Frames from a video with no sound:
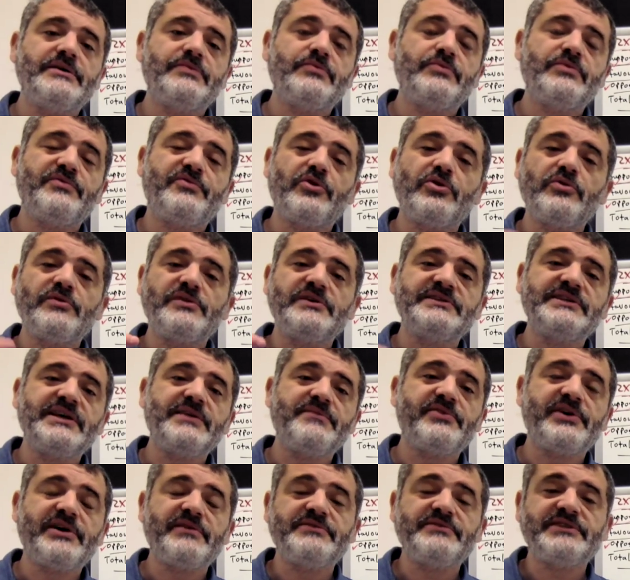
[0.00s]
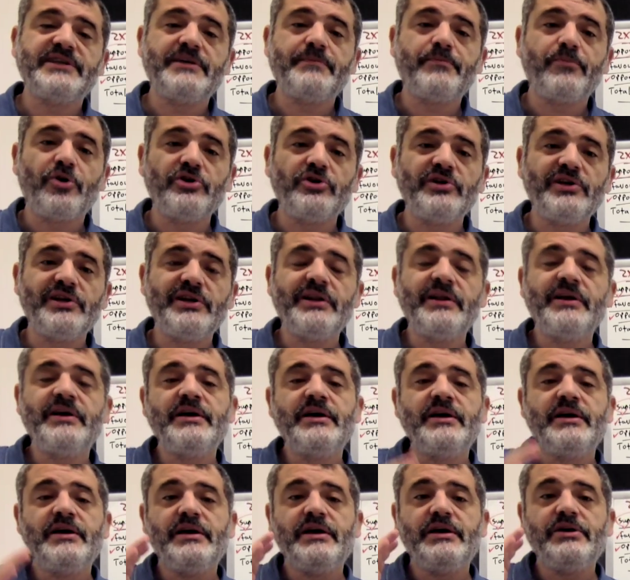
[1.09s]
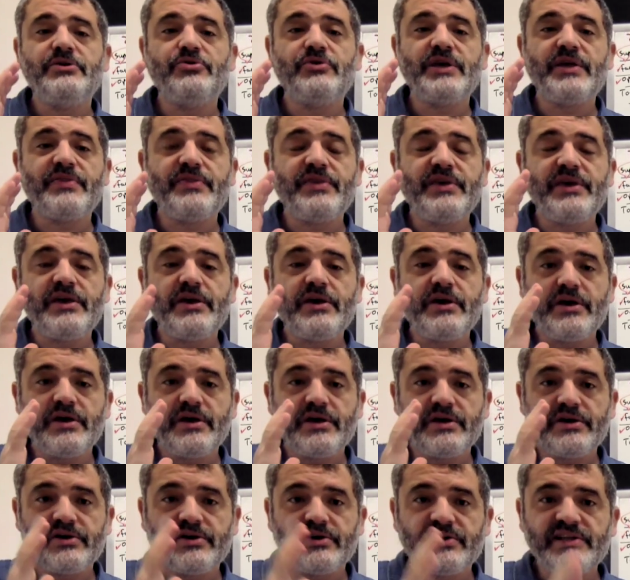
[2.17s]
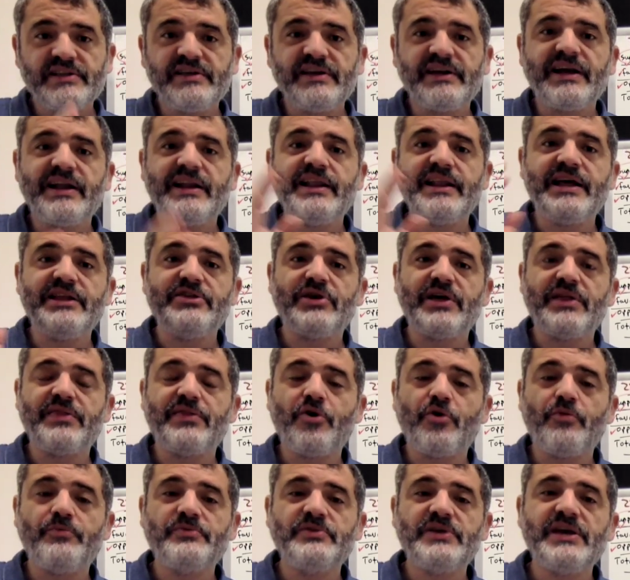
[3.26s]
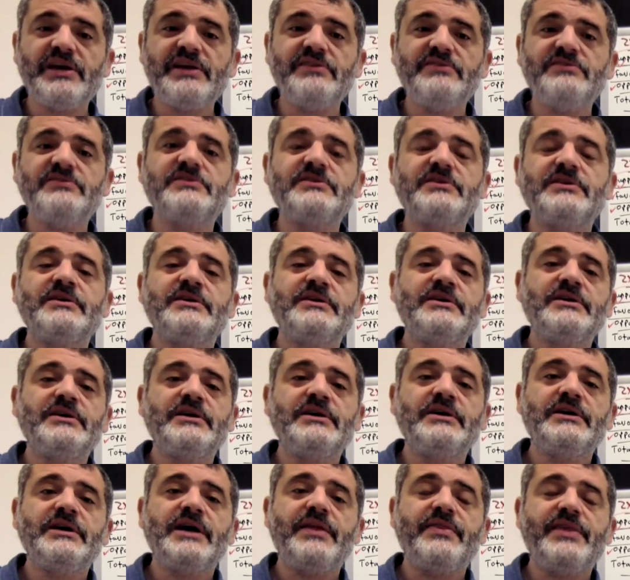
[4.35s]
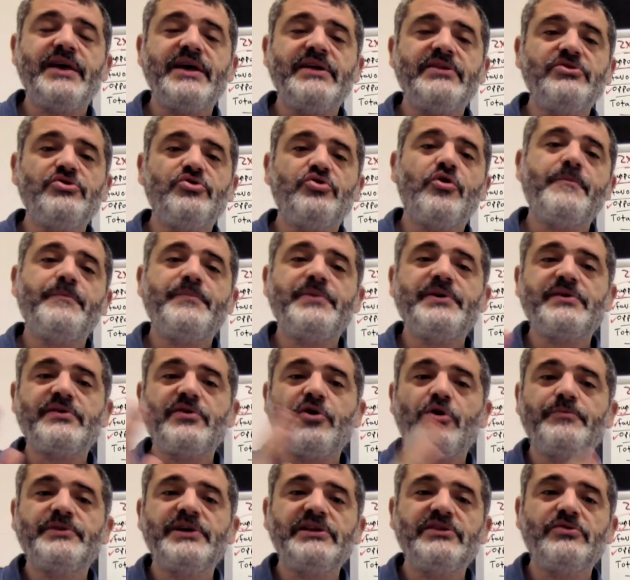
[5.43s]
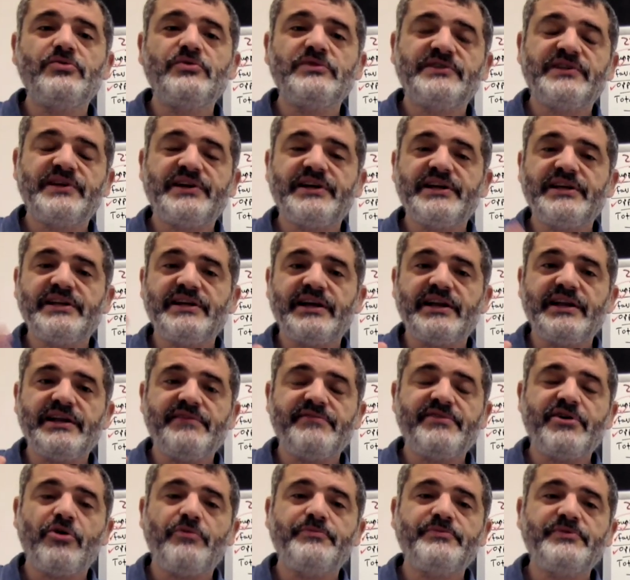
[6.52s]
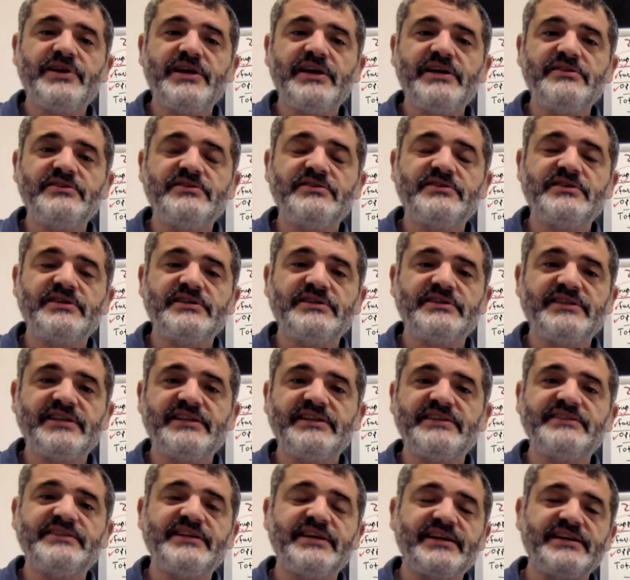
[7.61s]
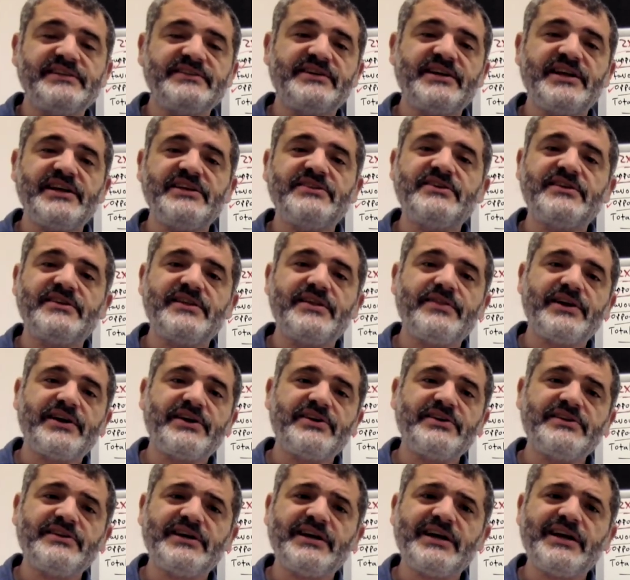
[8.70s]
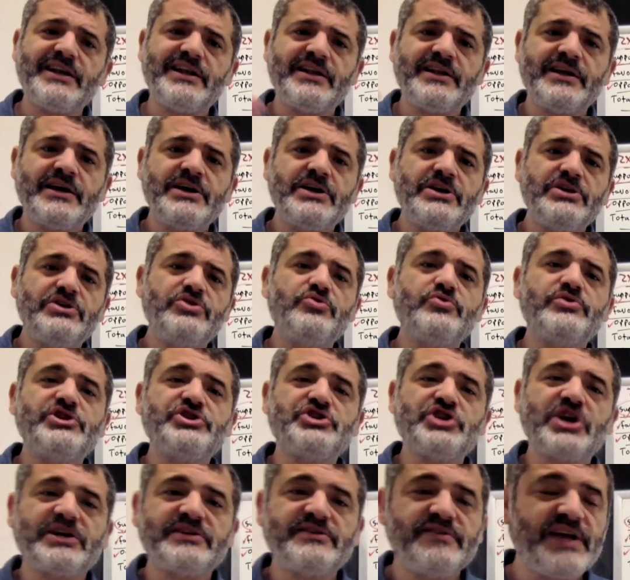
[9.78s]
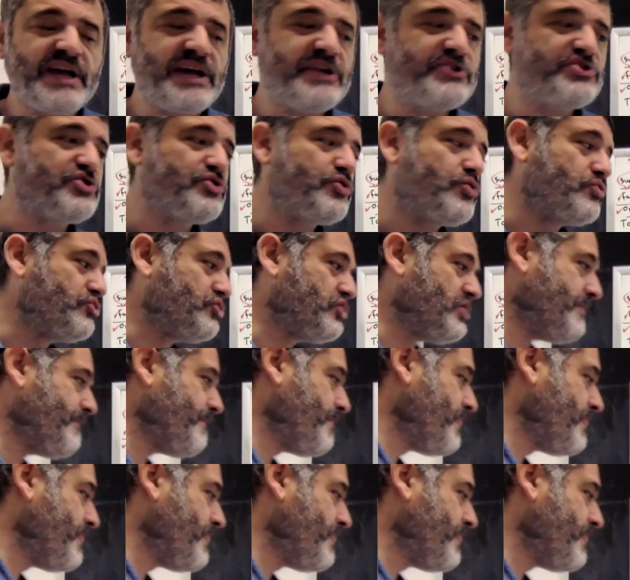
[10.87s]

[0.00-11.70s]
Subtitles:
We follow the same 5-step model. You get the critical and you get the obtained, and then you compare the obtained with the critical. If the obtained statistic is greater than the critical, you reject the H node.